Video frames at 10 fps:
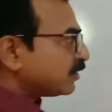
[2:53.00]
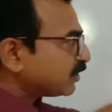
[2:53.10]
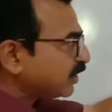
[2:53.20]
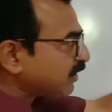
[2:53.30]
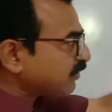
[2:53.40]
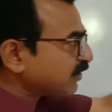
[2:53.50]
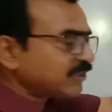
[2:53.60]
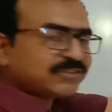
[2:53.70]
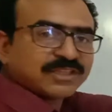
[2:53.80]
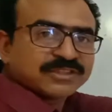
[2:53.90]
This
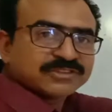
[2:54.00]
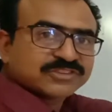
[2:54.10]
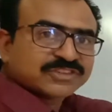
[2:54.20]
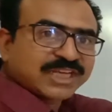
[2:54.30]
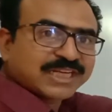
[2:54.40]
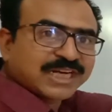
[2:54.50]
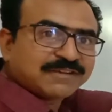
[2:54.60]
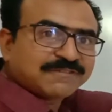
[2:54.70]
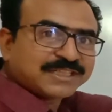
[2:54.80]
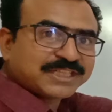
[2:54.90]
is second
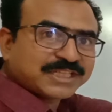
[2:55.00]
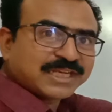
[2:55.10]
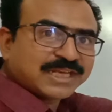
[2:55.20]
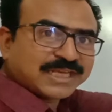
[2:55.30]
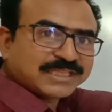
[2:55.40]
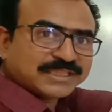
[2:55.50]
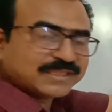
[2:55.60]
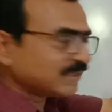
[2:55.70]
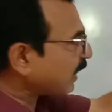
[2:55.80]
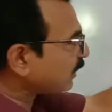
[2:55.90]
vertical
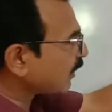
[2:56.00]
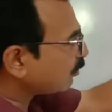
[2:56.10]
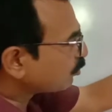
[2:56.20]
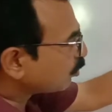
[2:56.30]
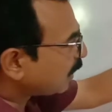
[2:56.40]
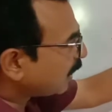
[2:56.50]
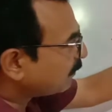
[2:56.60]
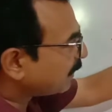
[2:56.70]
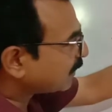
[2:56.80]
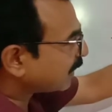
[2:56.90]
line that have 2
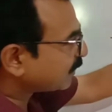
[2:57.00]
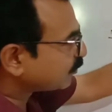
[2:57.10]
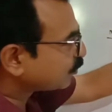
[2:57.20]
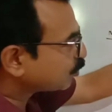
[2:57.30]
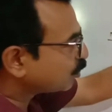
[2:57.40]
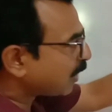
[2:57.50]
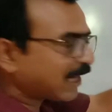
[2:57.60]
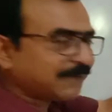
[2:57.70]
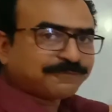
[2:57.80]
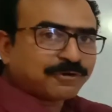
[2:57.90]
elements, that is 2
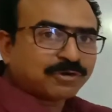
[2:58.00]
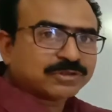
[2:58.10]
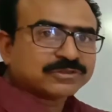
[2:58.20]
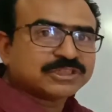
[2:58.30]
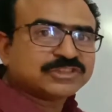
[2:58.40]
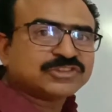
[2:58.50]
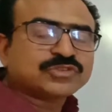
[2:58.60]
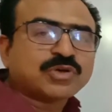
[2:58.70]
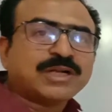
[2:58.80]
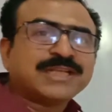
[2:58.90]
and 4. This
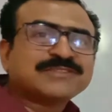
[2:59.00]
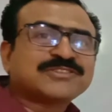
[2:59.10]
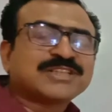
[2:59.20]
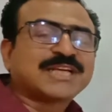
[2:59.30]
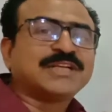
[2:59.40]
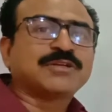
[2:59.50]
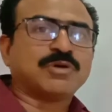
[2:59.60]
is called as second